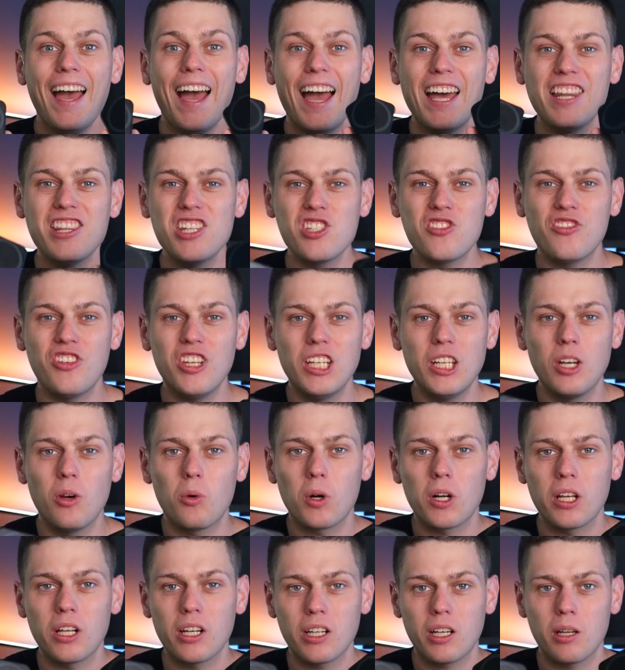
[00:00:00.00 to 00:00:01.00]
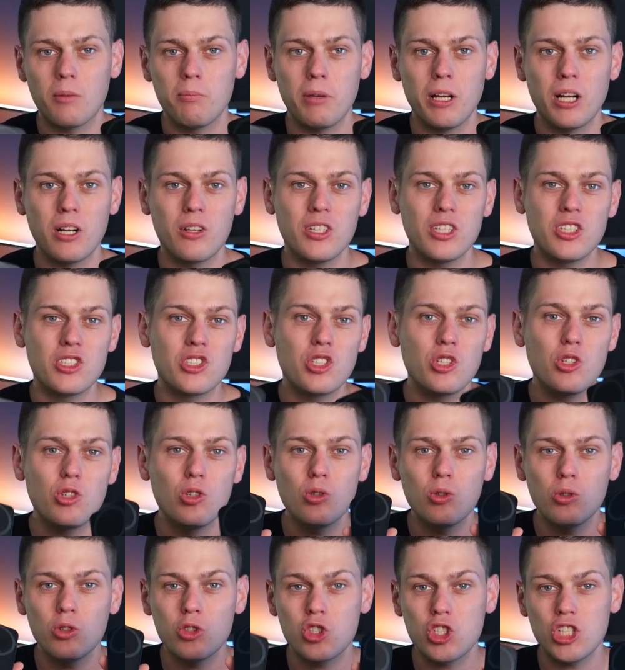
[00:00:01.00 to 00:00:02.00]
In this video, we're going to compare these
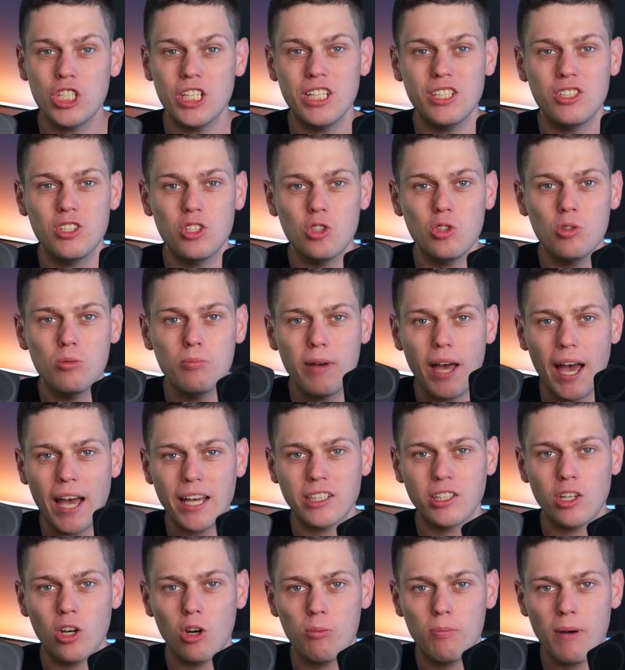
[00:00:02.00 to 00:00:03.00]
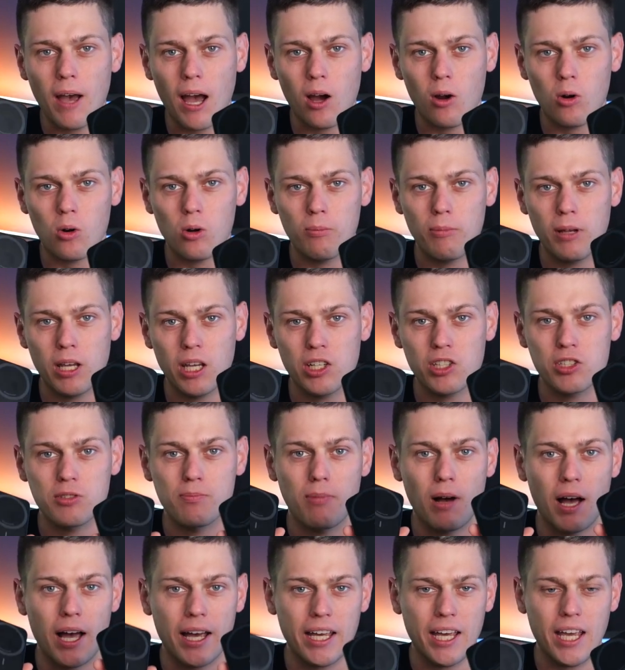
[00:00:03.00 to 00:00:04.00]
two Qi2 MagGo power banks
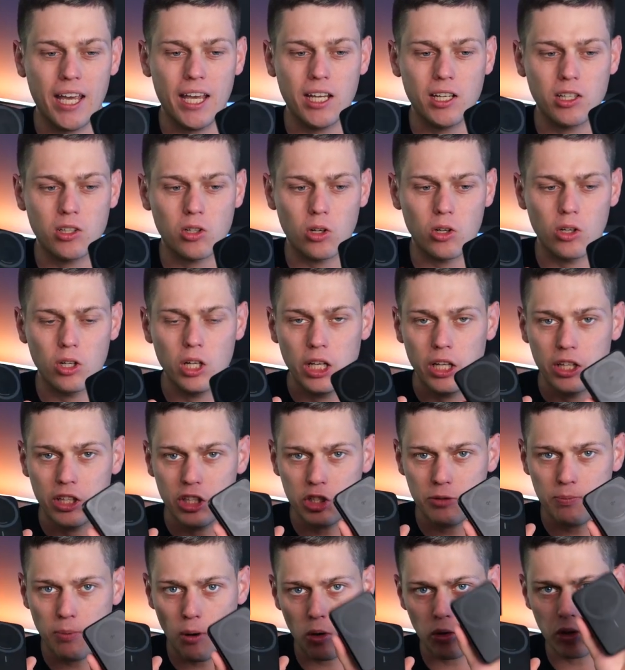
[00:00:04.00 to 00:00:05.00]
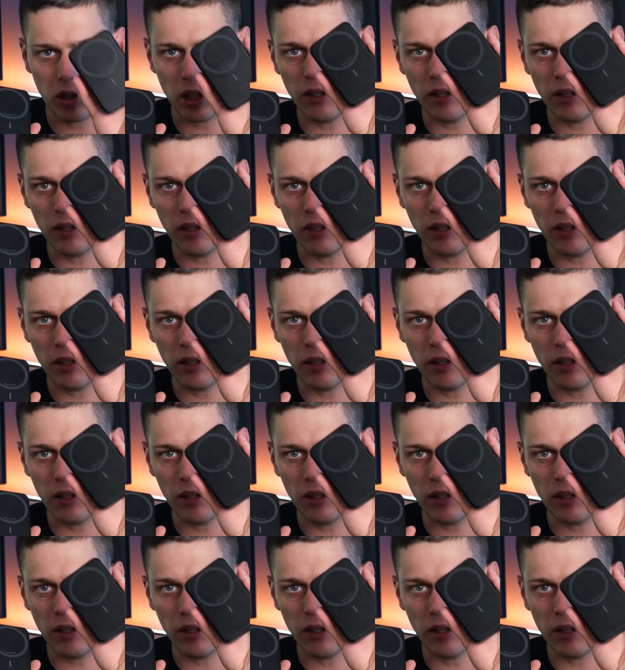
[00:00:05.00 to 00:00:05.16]
by Anker. These both